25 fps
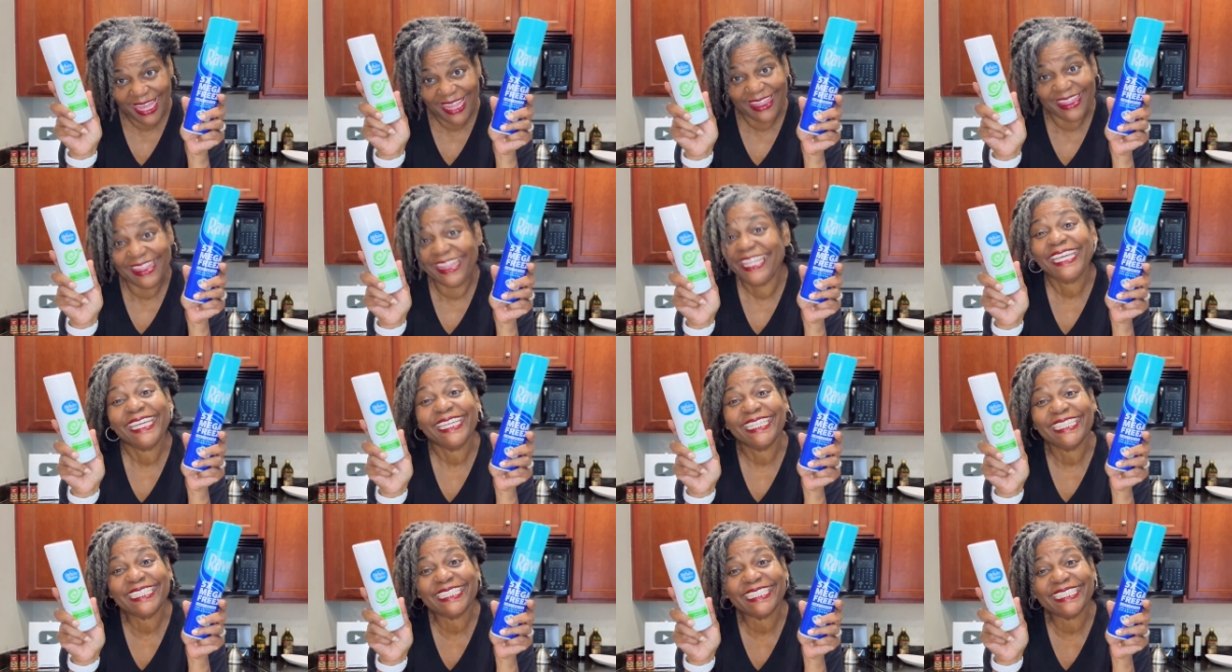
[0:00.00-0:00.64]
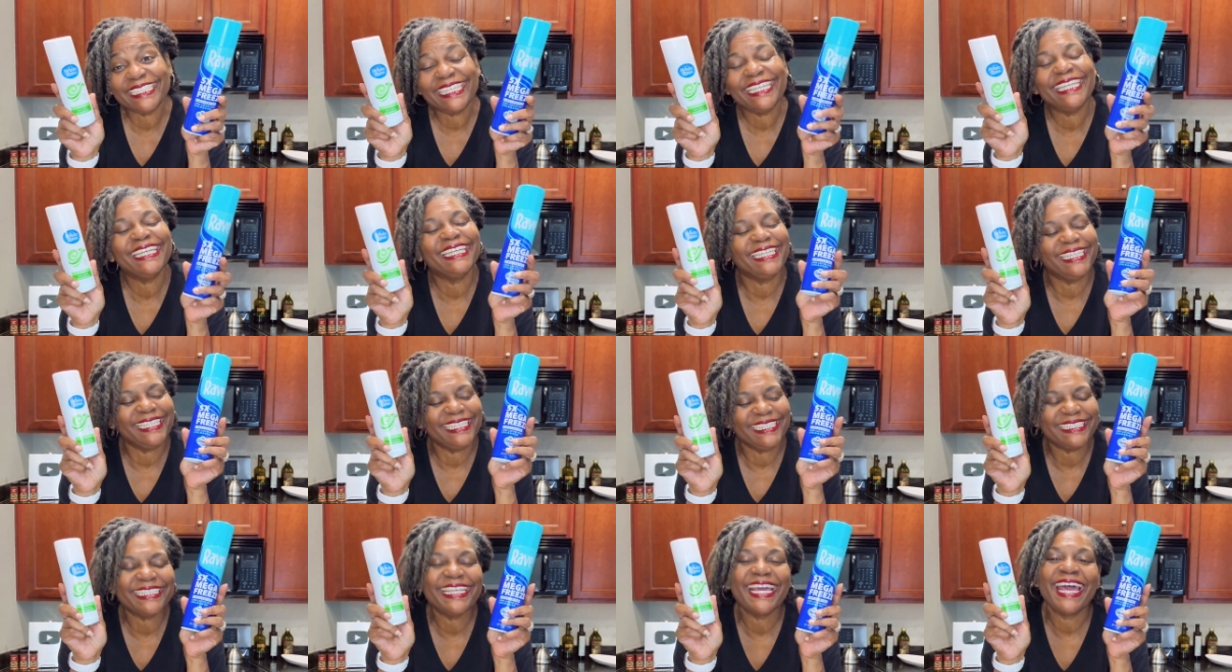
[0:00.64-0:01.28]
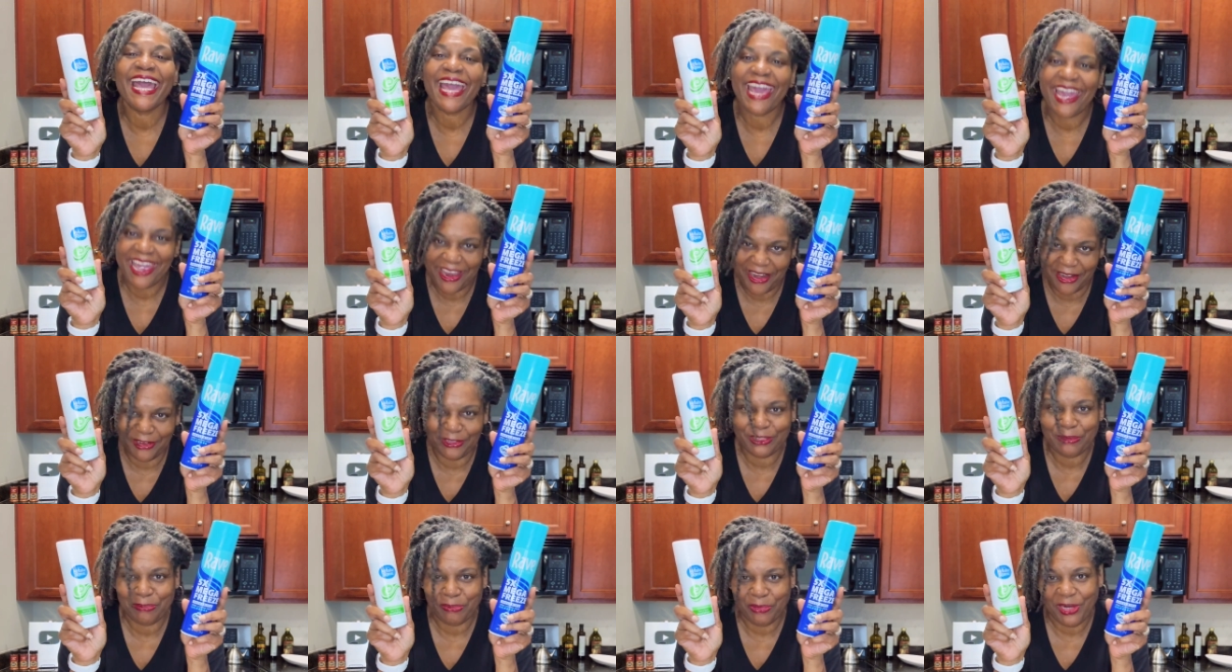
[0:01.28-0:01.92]
This is
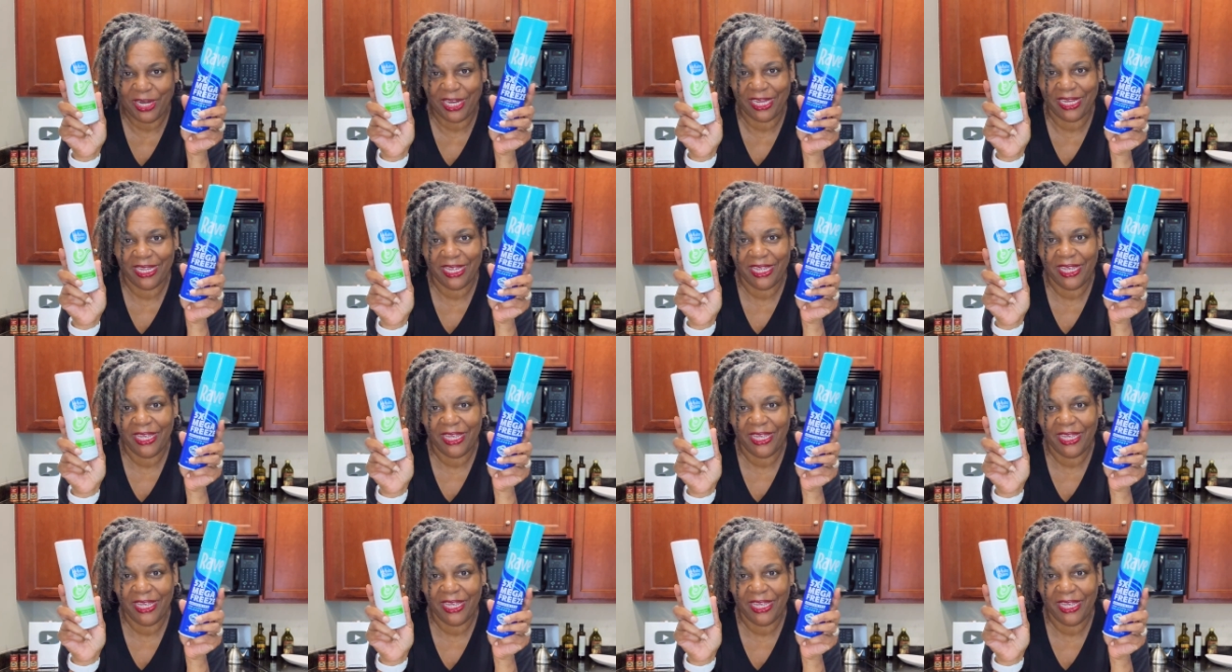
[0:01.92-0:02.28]
hairspray.